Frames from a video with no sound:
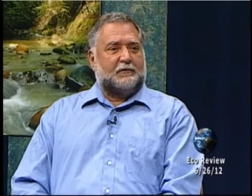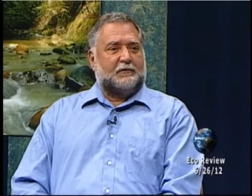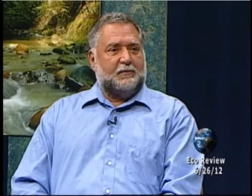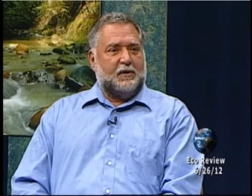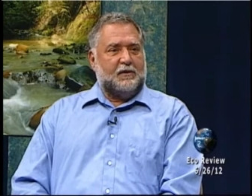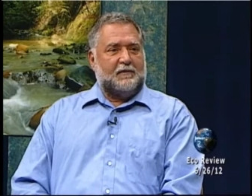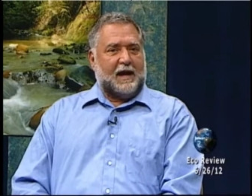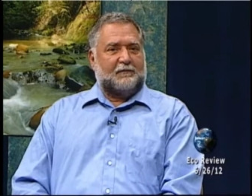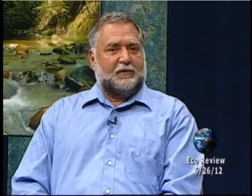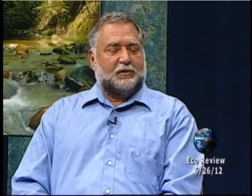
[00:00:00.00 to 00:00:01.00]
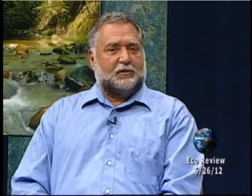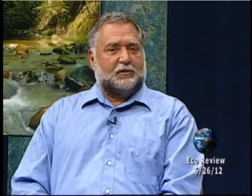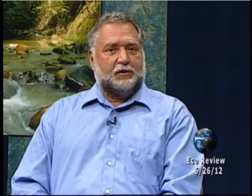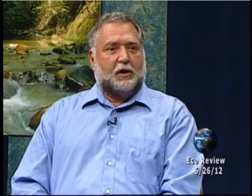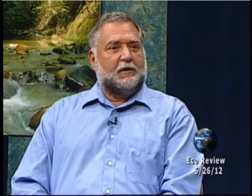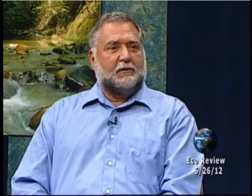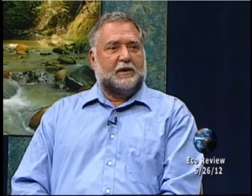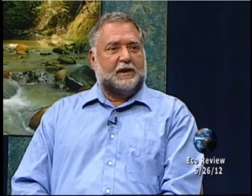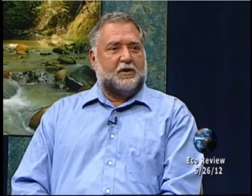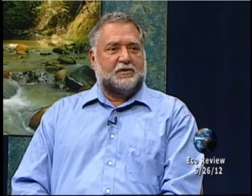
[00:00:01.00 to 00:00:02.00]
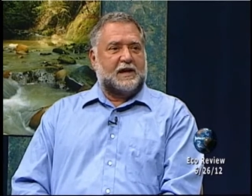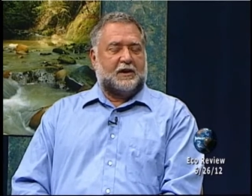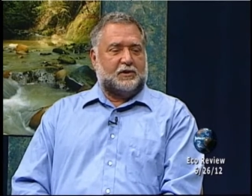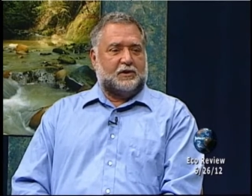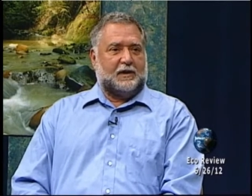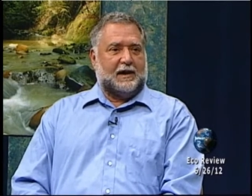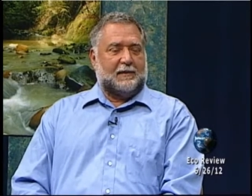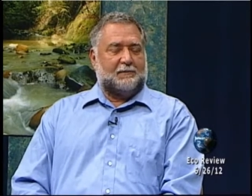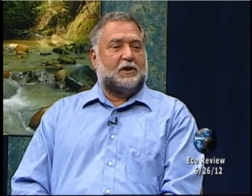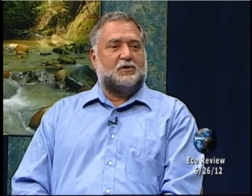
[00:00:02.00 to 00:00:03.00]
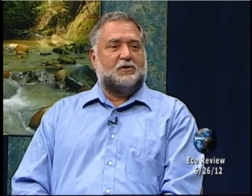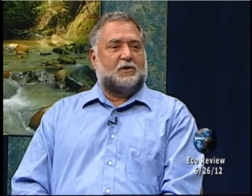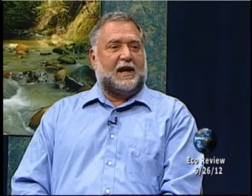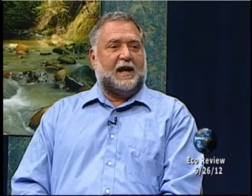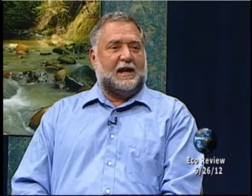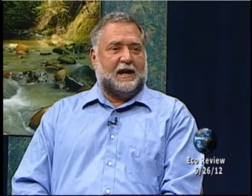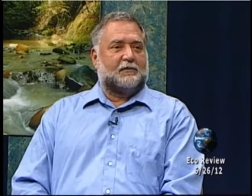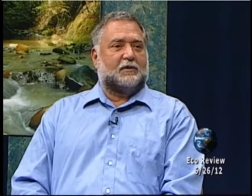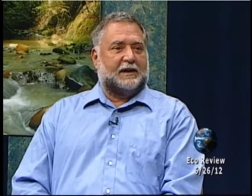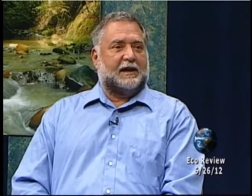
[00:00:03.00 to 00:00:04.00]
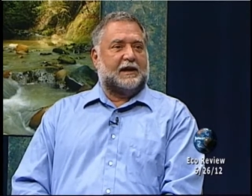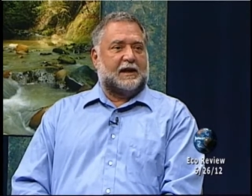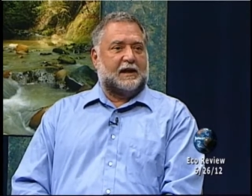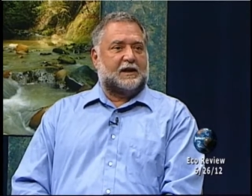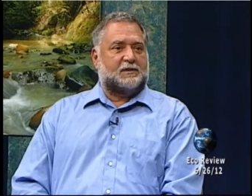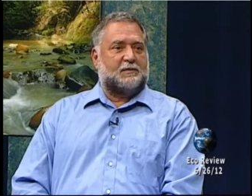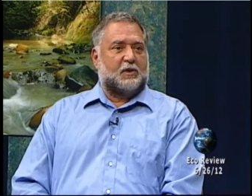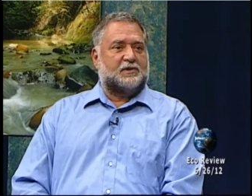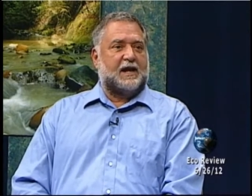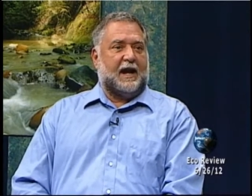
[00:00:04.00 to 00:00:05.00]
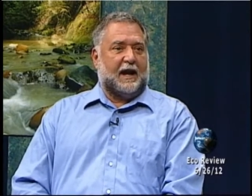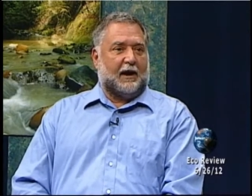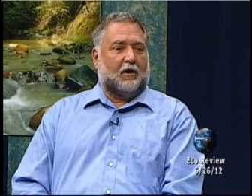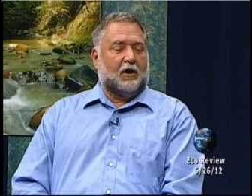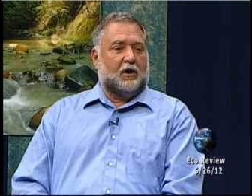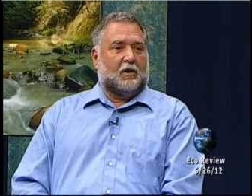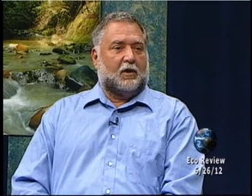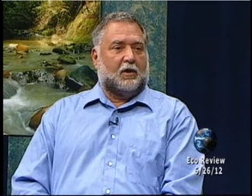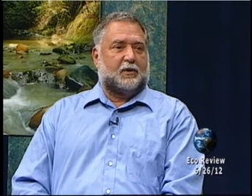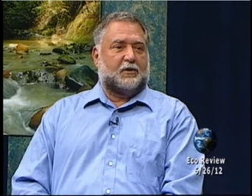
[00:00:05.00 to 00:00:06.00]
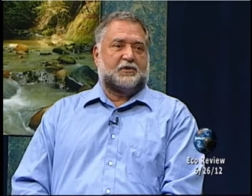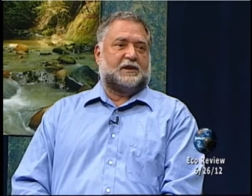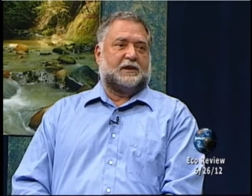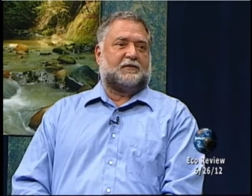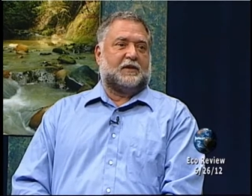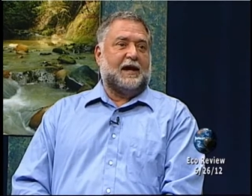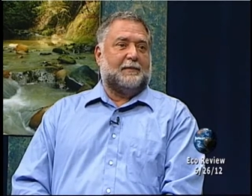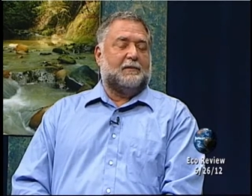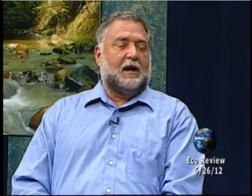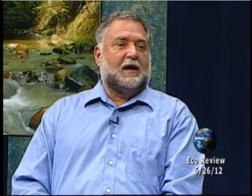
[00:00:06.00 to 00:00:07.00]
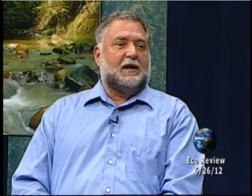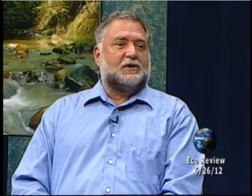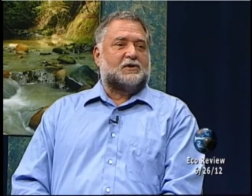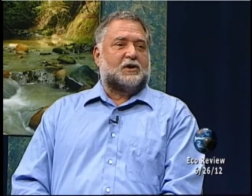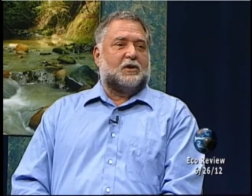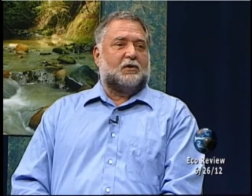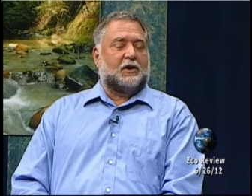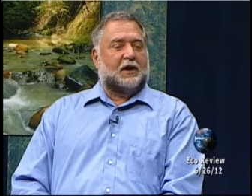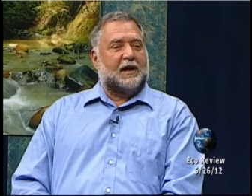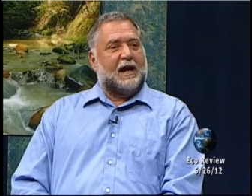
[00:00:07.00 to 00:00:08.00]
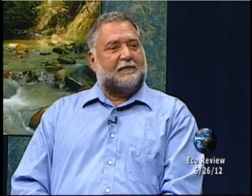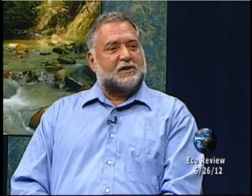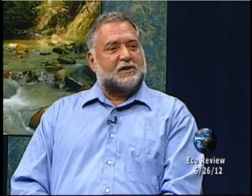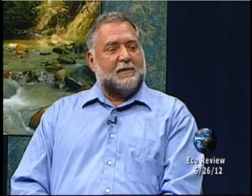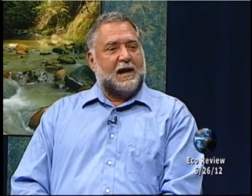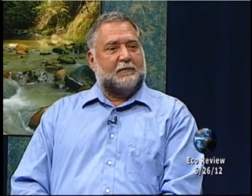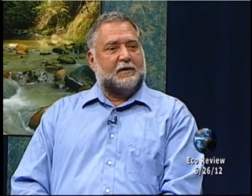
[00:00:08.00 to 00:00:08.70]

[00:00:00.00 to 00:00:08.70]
to remove that fuel, no one really knows how to do yet because you can't ever let it get exposed to air or it bursts into flame. So they're going to have to somehow